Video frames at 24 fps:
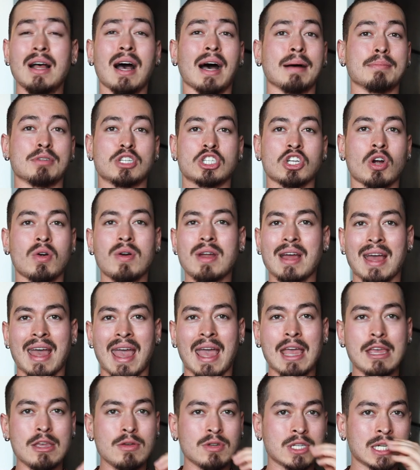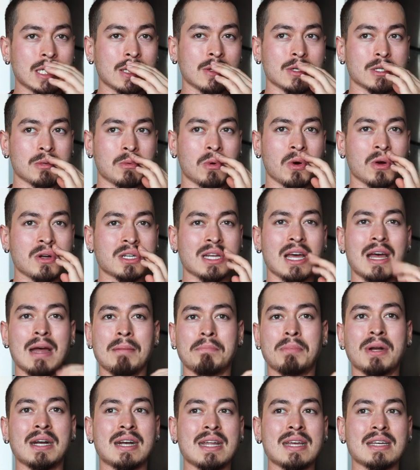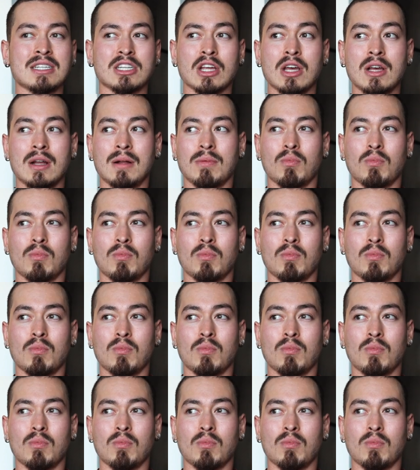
I'm sorry, I hate using those words, but it is.